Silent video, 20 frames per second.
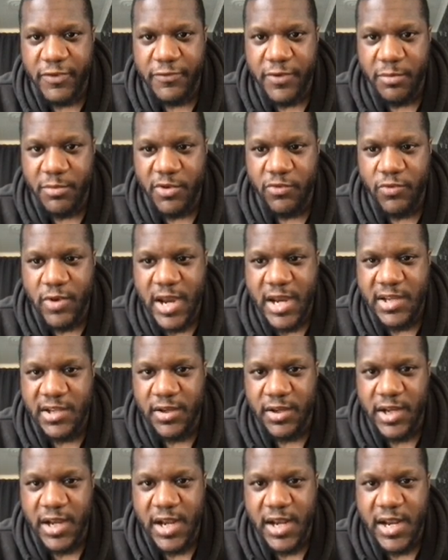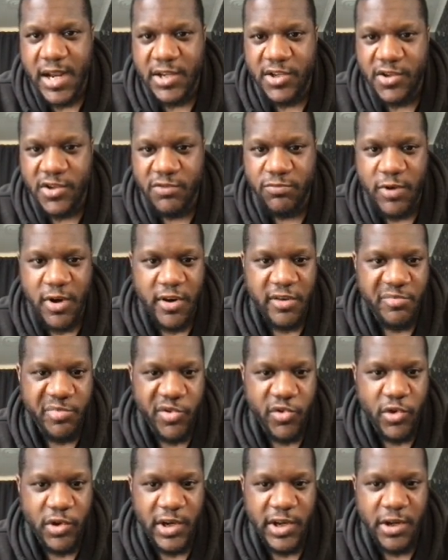from the race okay that's just what I
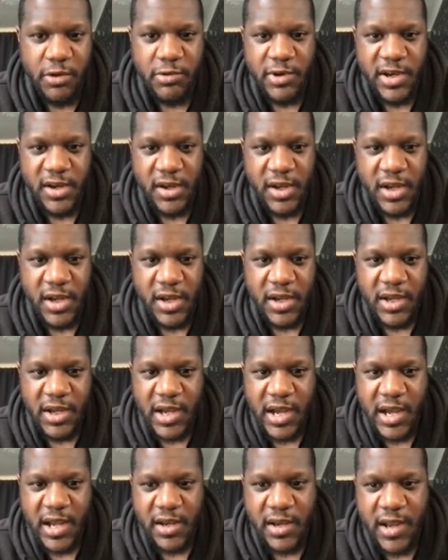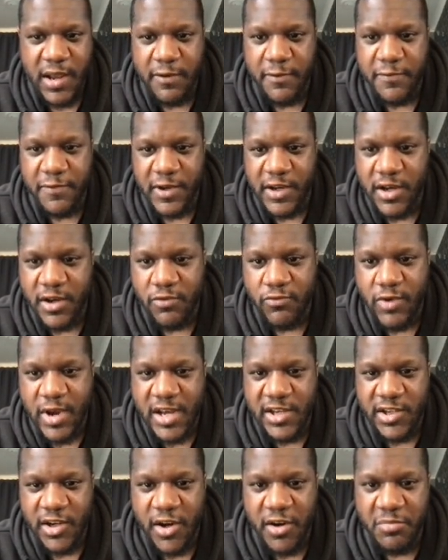bought liquid and everything in the
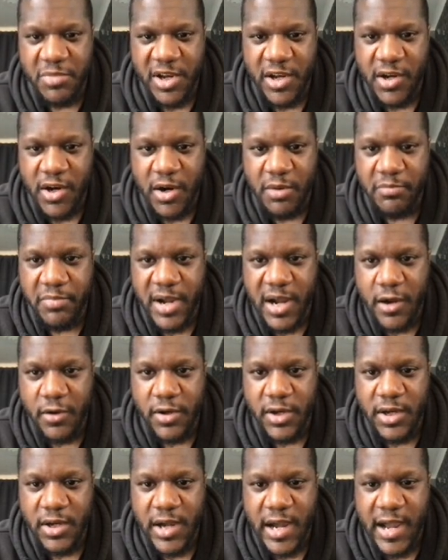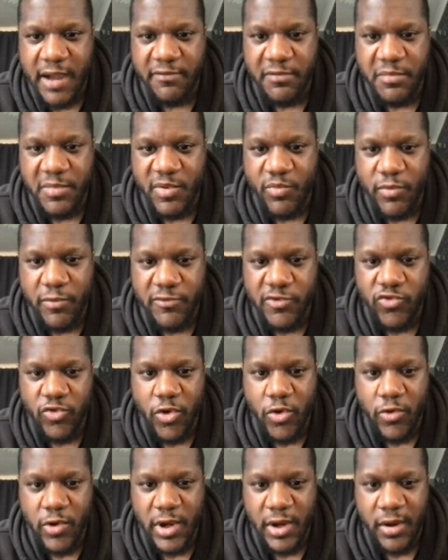race I've been compounding I haven't been
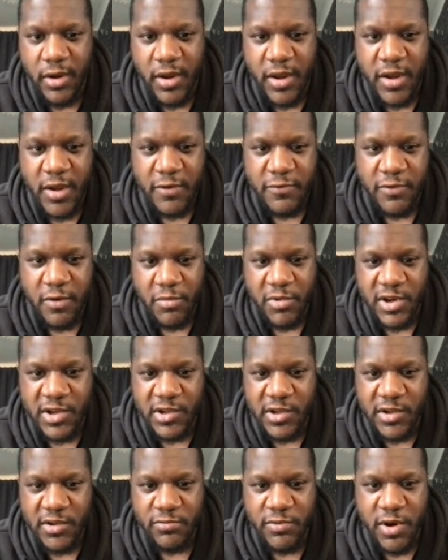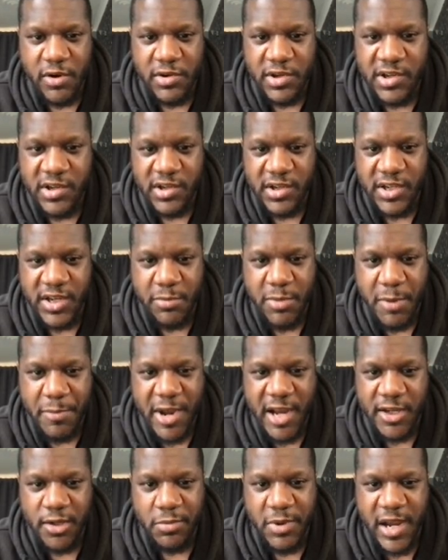withdrawing from this as well as you can see my
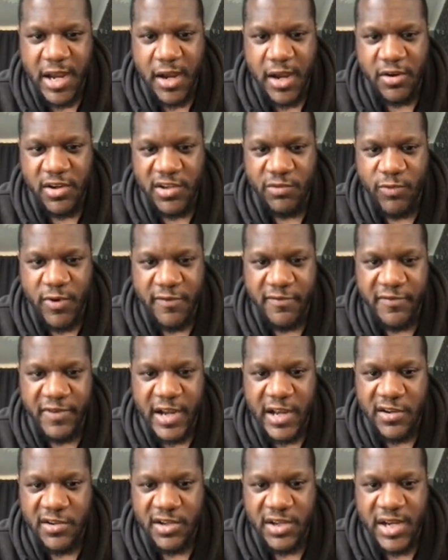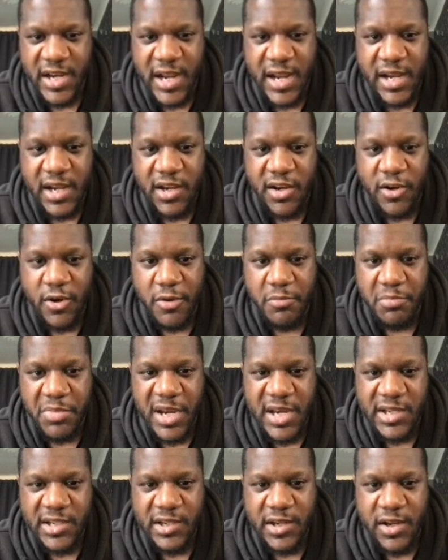max payout is 1089
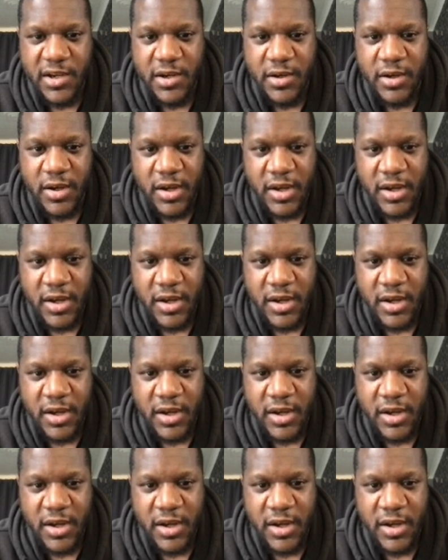piston